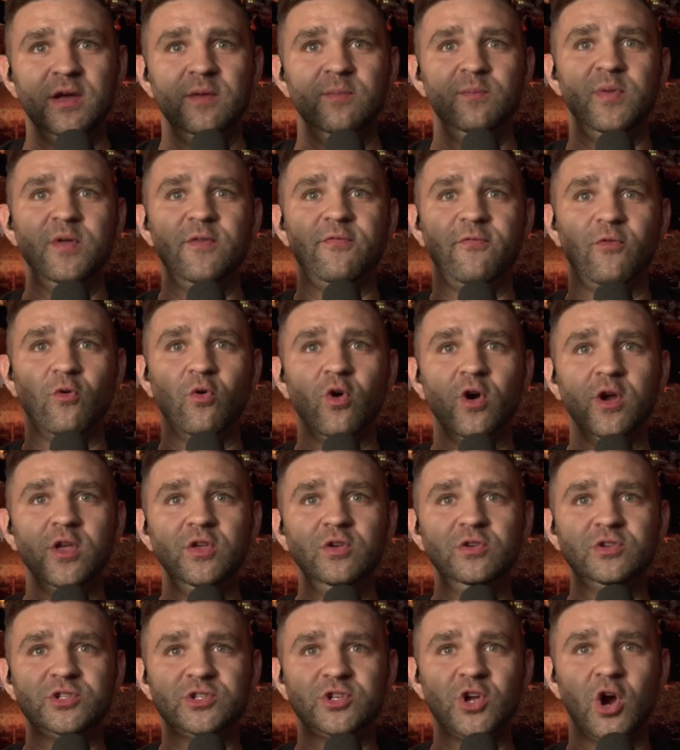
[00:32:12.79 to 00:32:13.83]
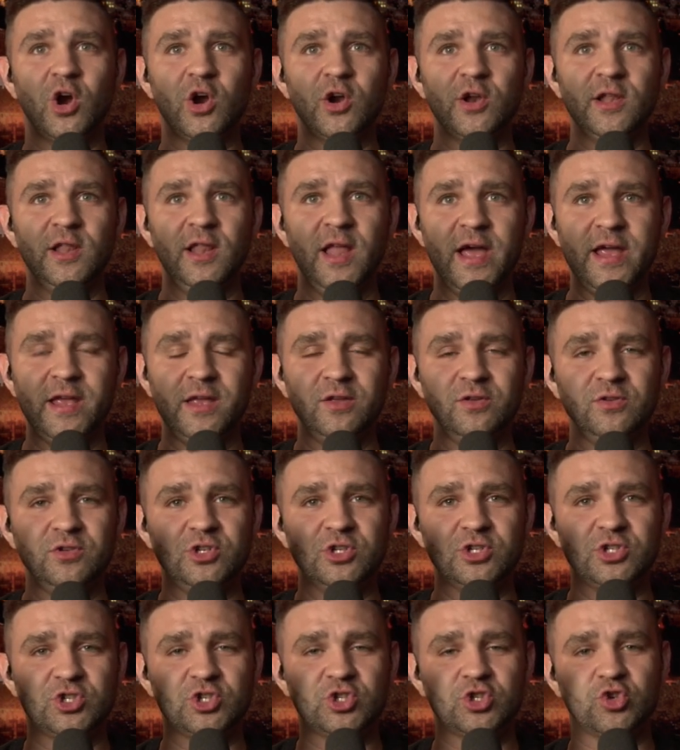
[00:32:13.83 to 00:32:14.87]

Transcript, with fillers: before you start like just